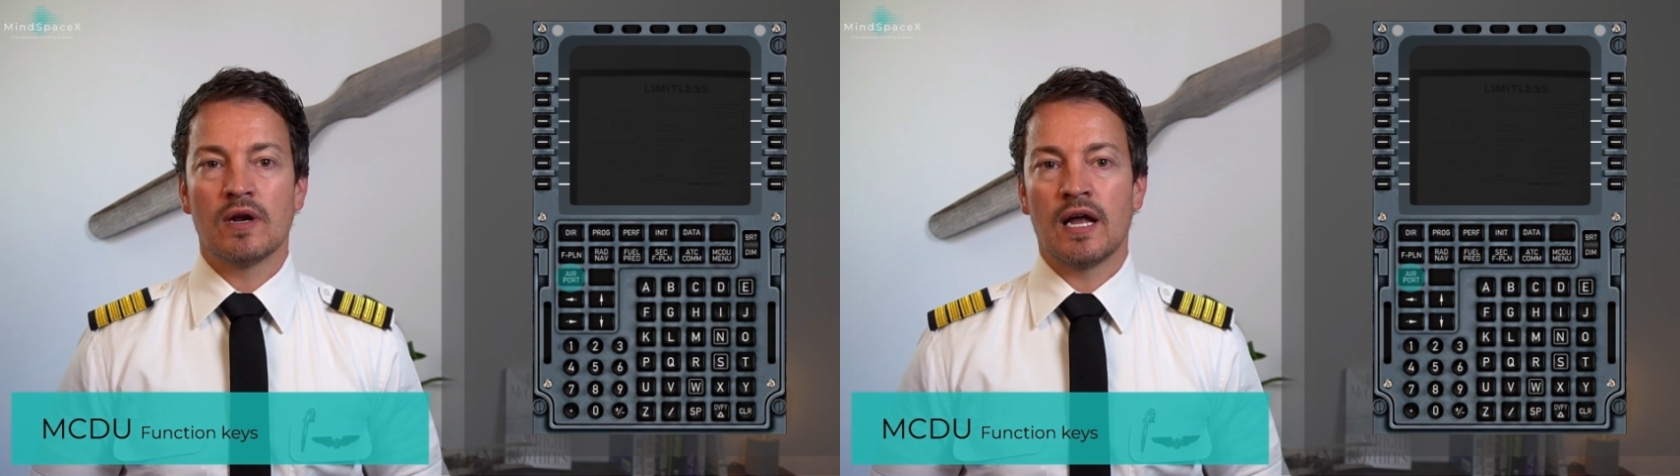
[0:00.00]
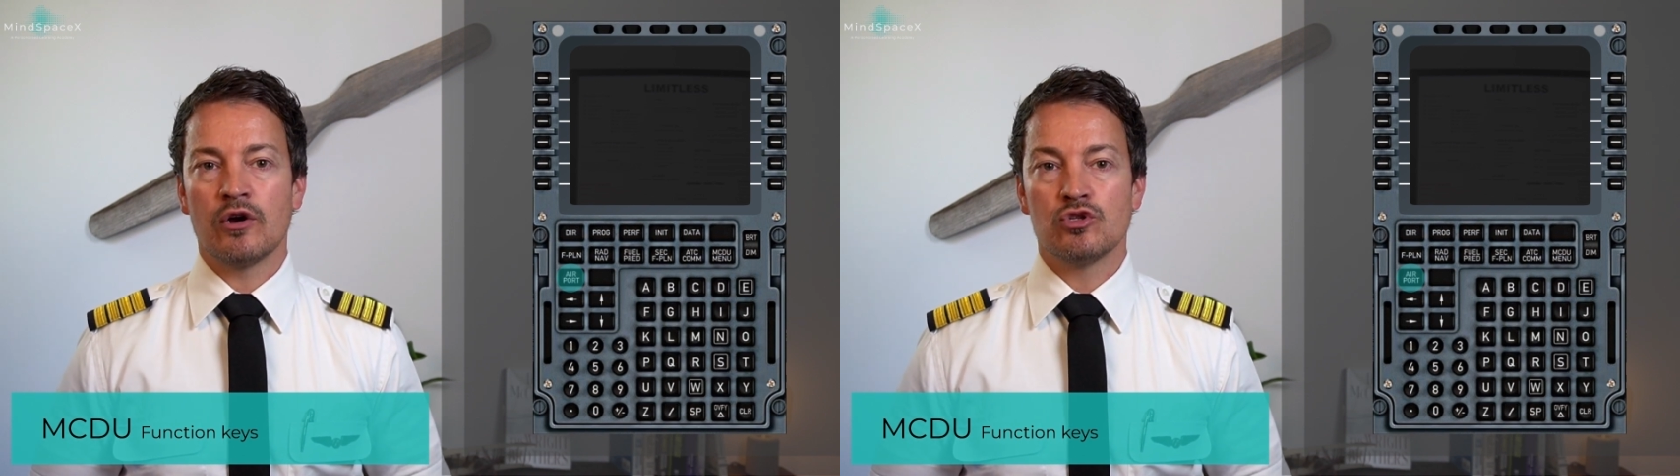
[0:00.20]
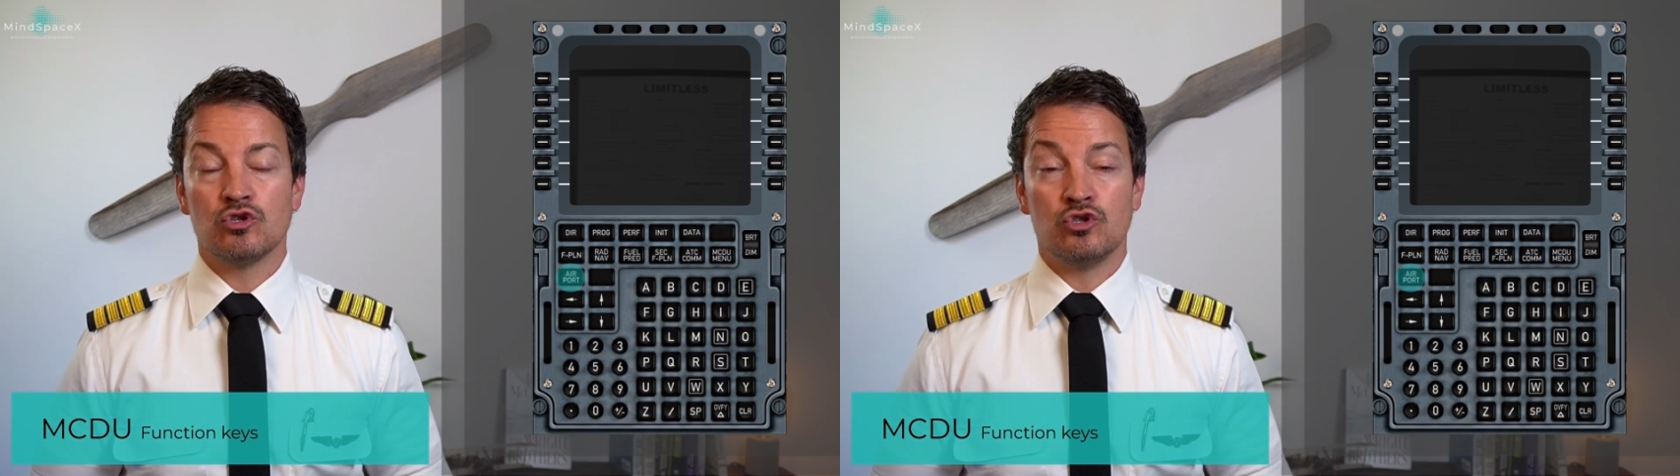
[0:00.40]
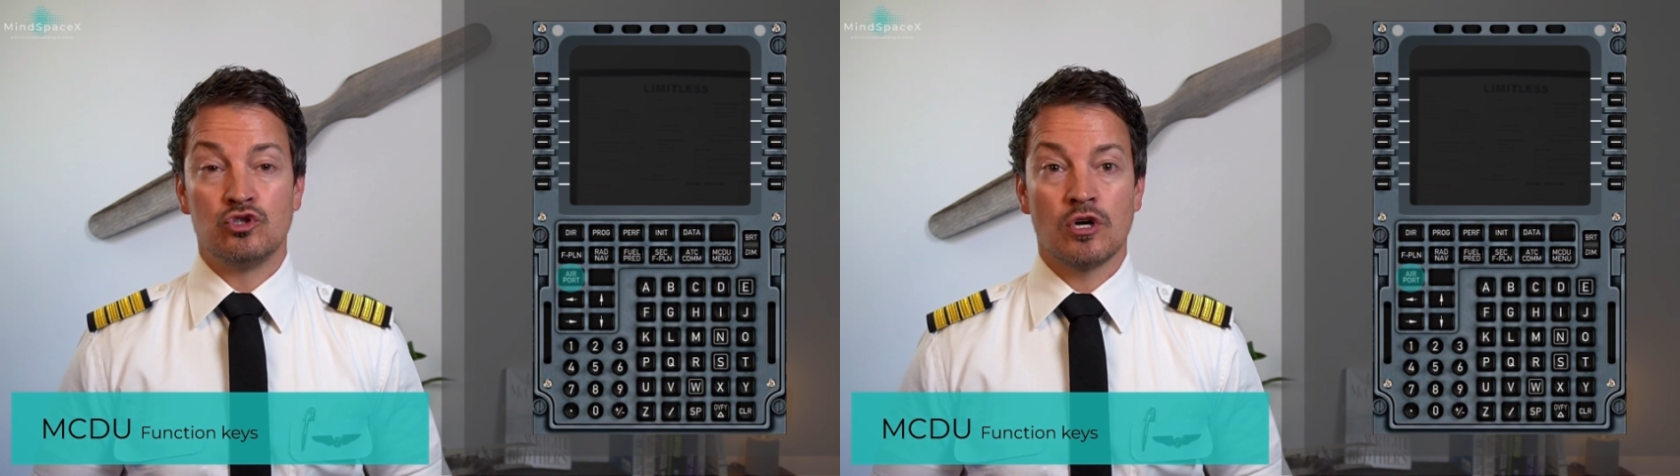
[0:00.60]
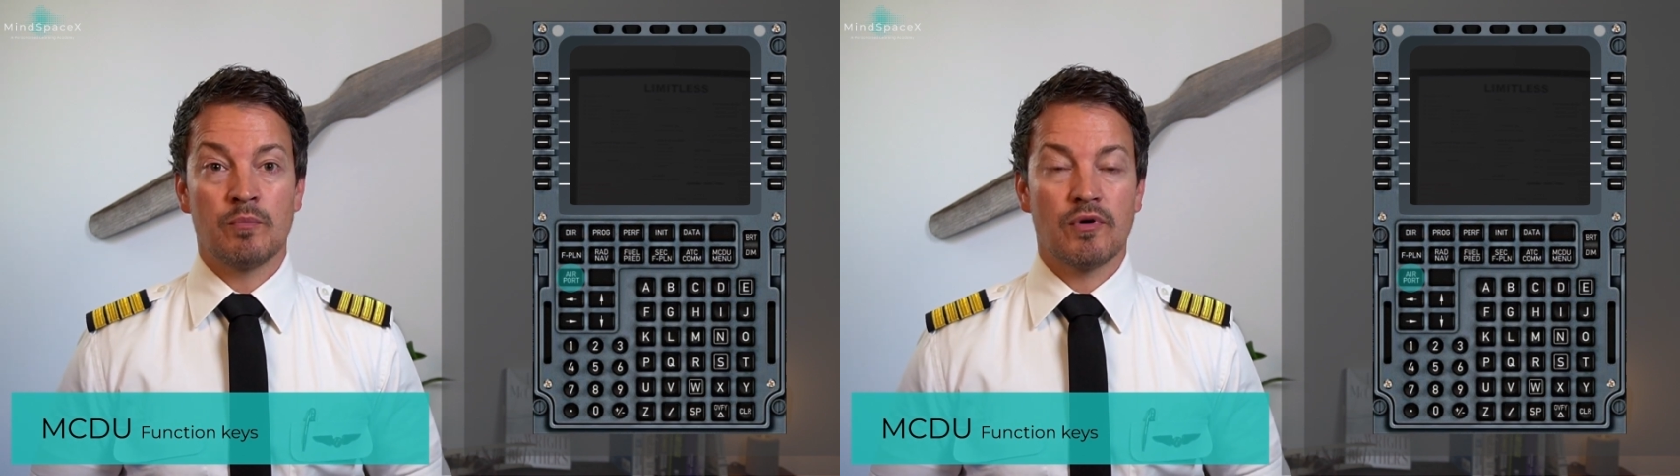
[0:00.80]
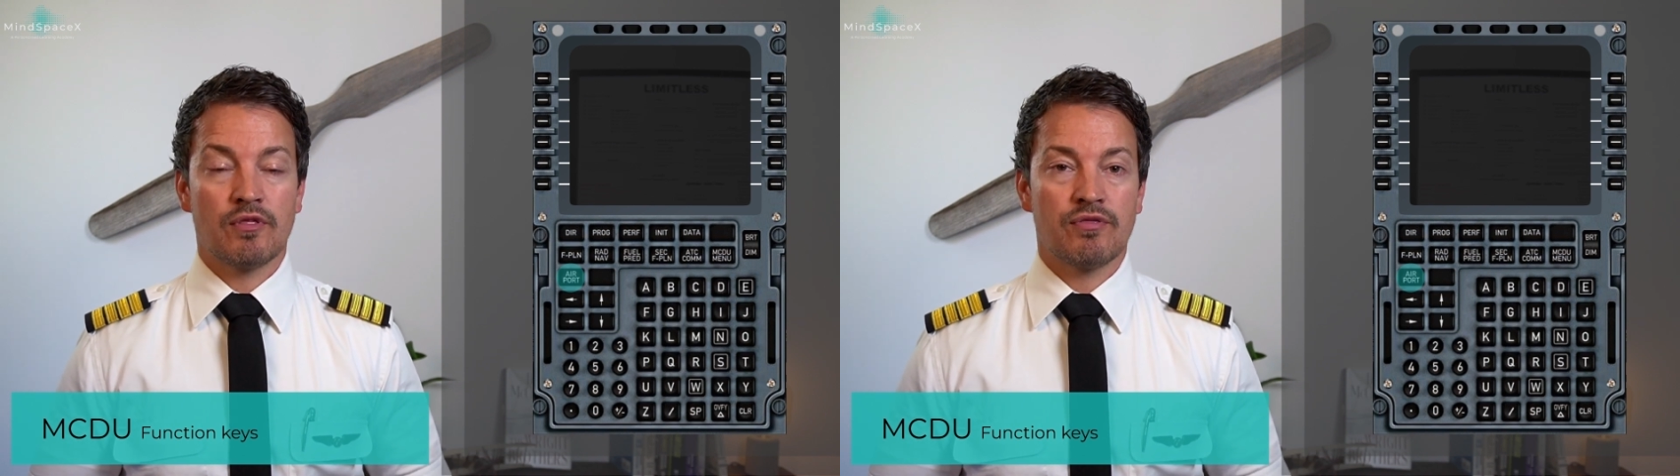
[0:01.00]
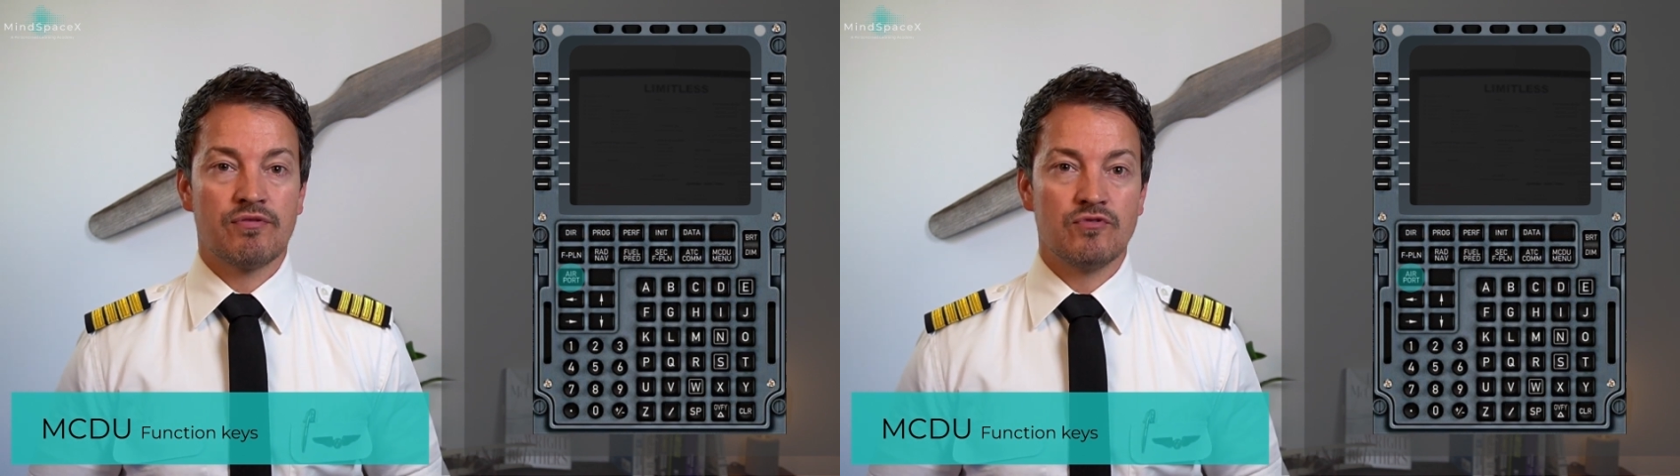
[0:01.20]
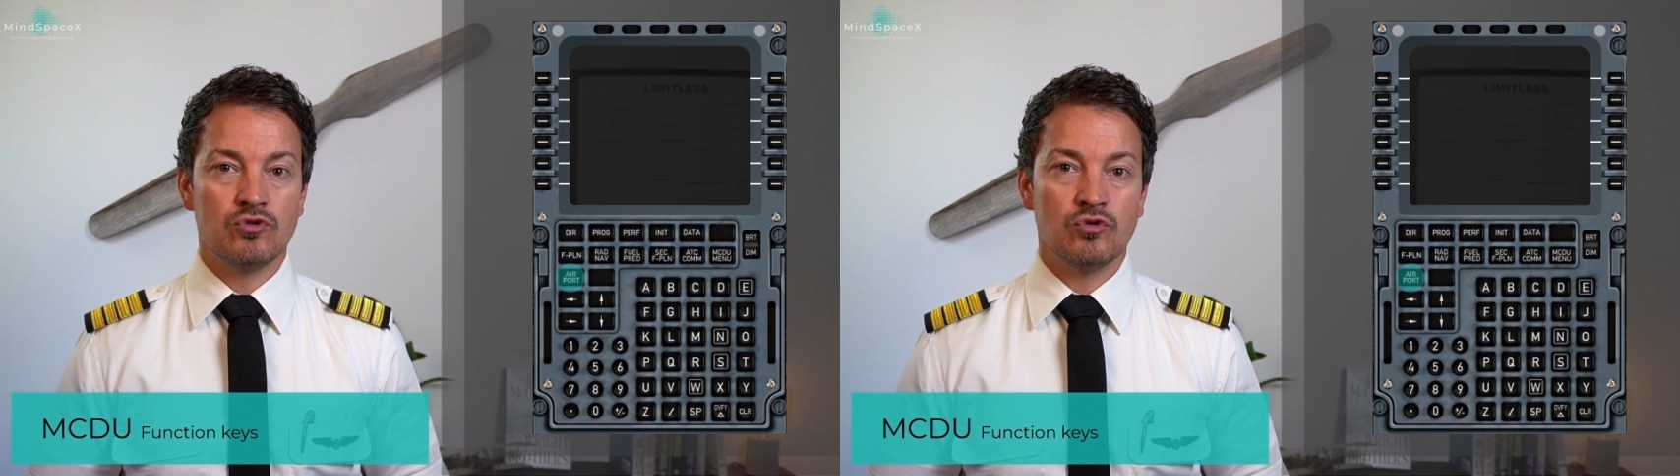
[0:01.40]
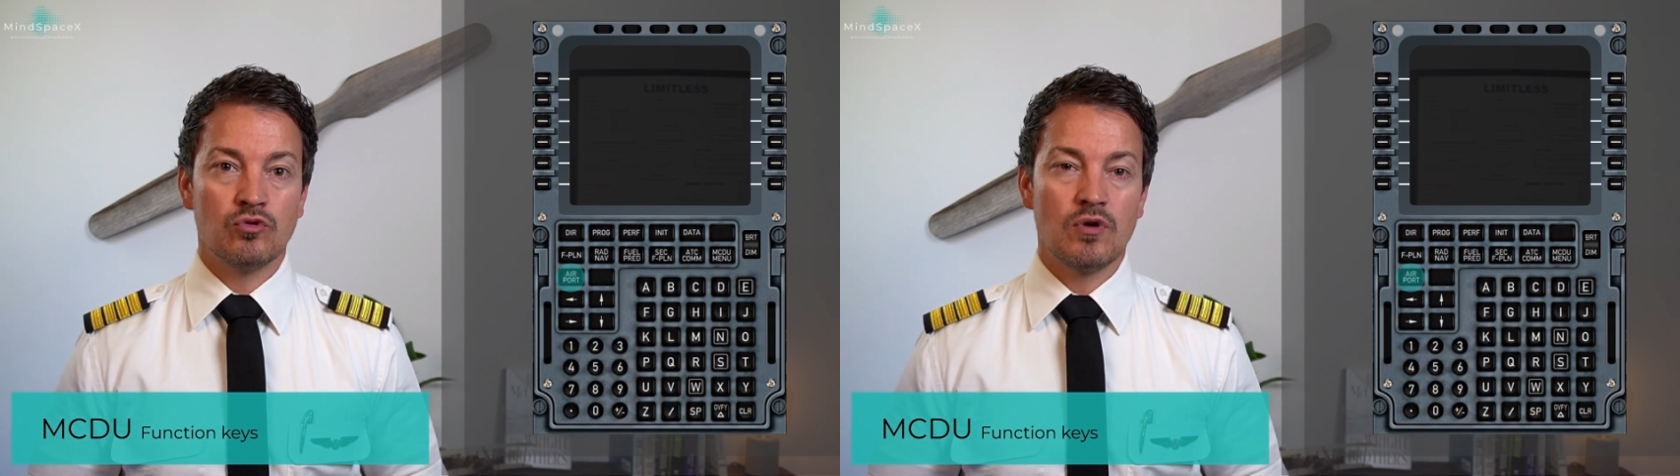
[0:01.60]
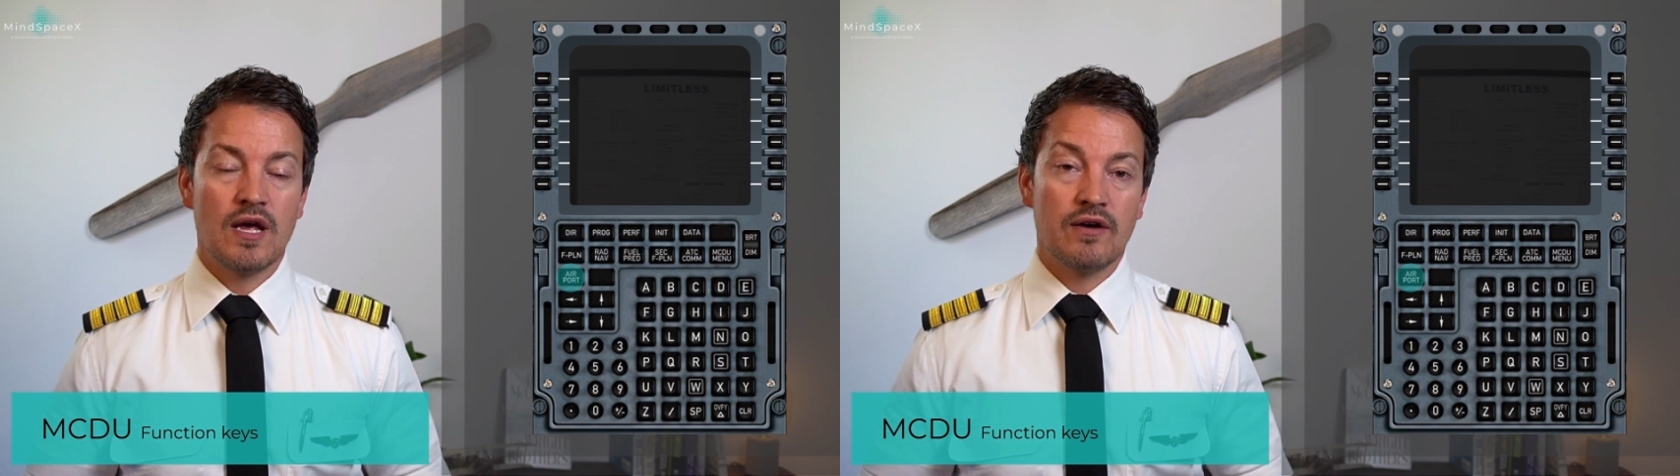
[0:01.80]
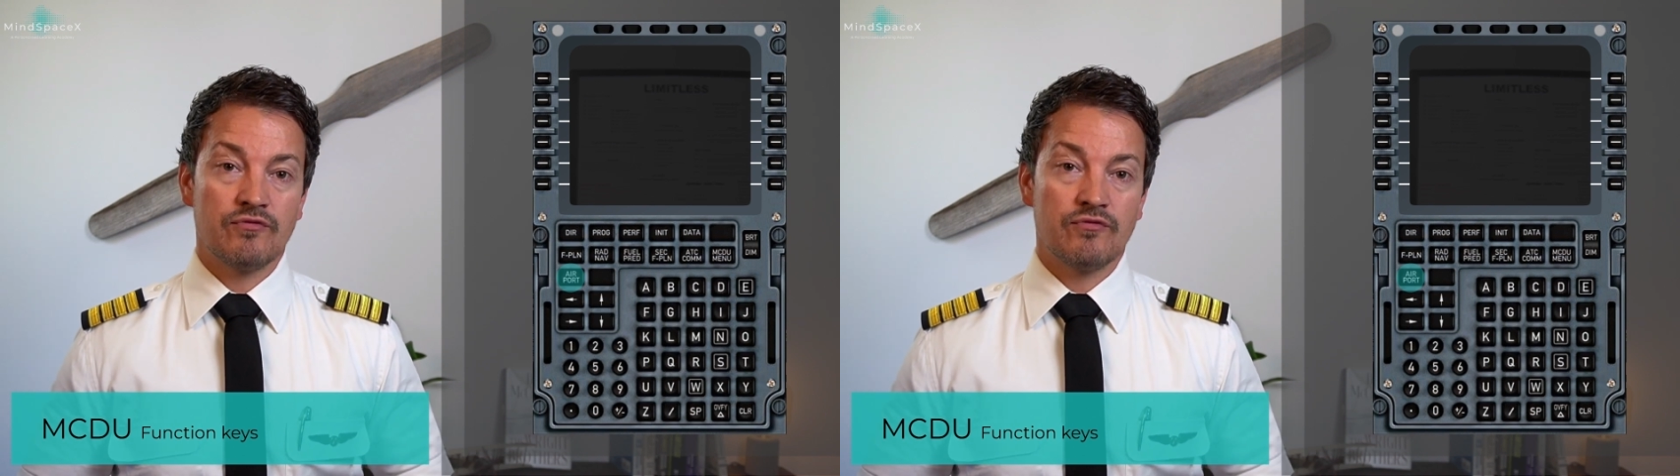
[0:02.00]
to allow you to jump through,